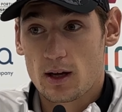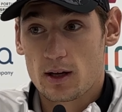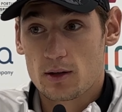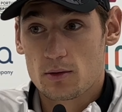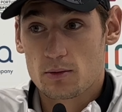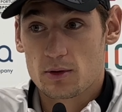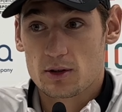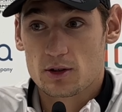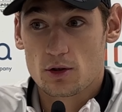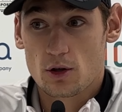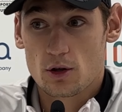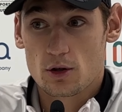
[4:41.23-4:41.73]

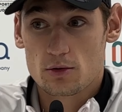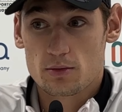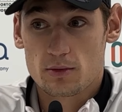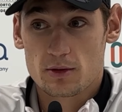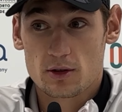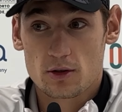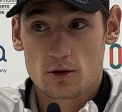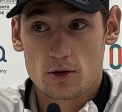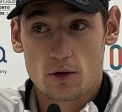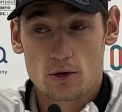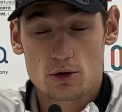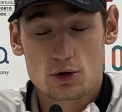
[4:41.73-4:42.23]
we talked with
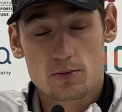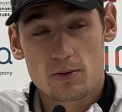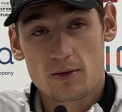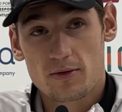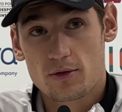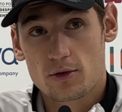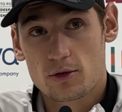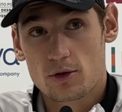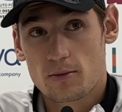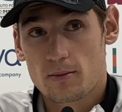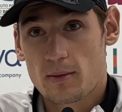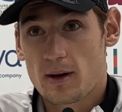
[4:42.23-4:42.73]
the coach
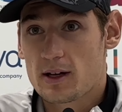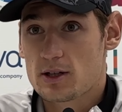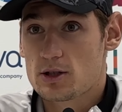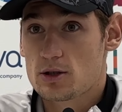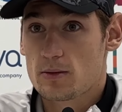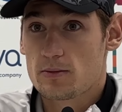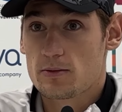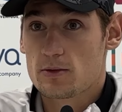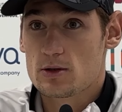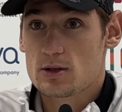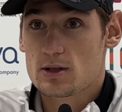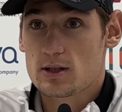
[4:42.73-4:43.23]
before the match,
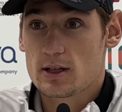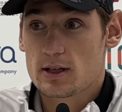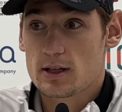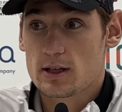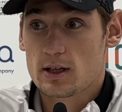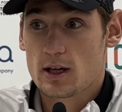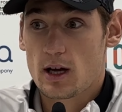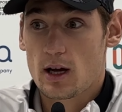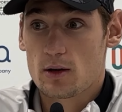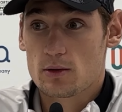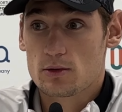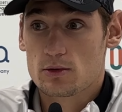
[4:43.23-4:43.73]

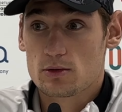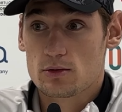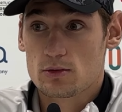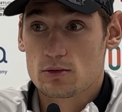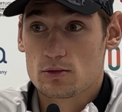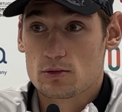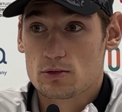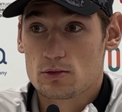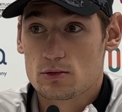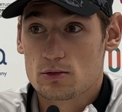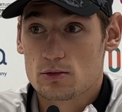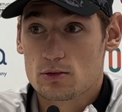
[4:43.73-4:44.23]
obviously how
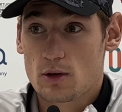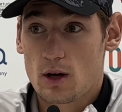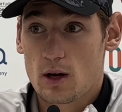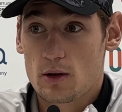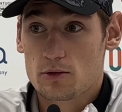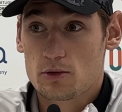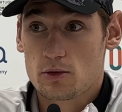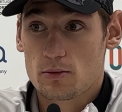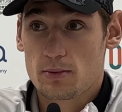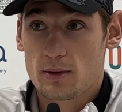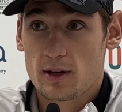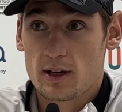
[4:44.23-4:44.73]

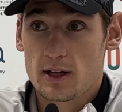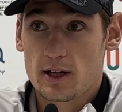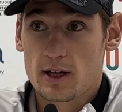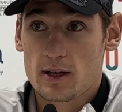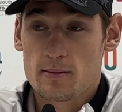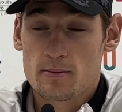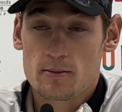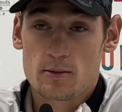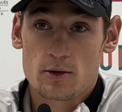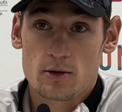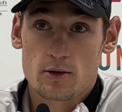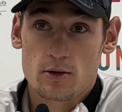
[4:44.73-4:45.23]
to play
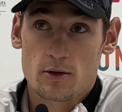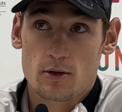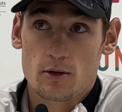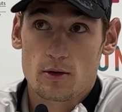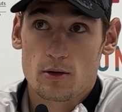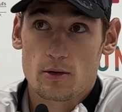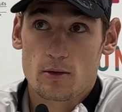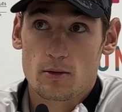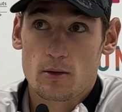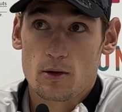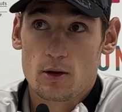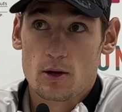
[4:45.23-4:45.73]
him
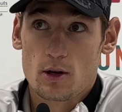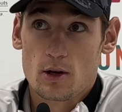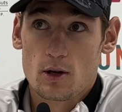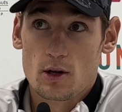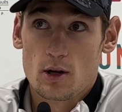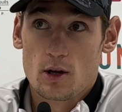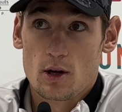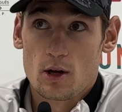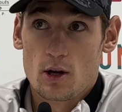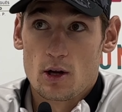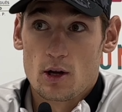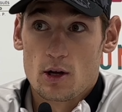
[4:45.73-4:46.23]

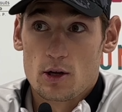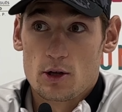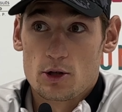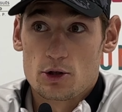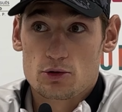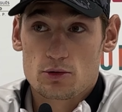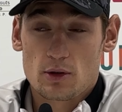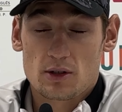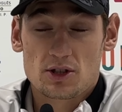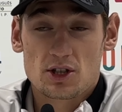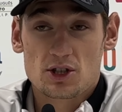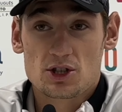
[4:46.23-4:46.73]

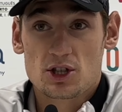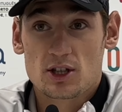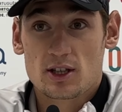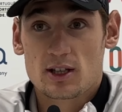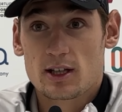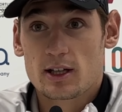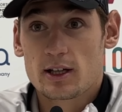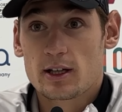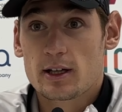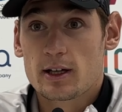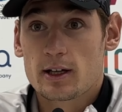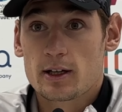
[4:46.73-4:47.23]

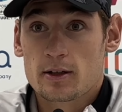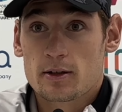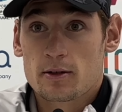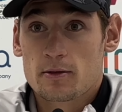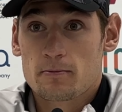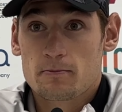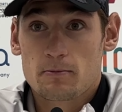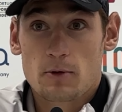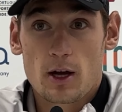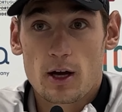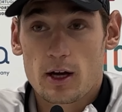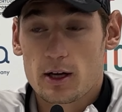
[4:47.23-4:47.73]
strategically,
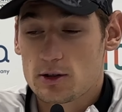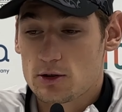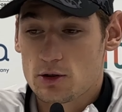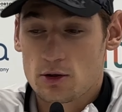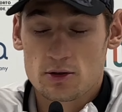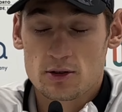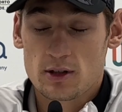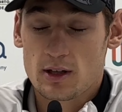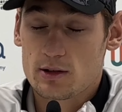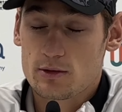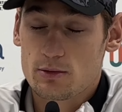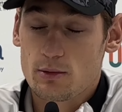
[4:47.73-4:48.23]
and it
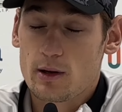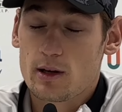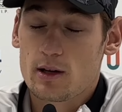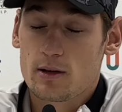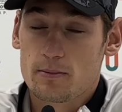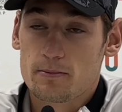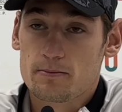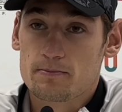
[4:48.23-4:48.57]
turned out well.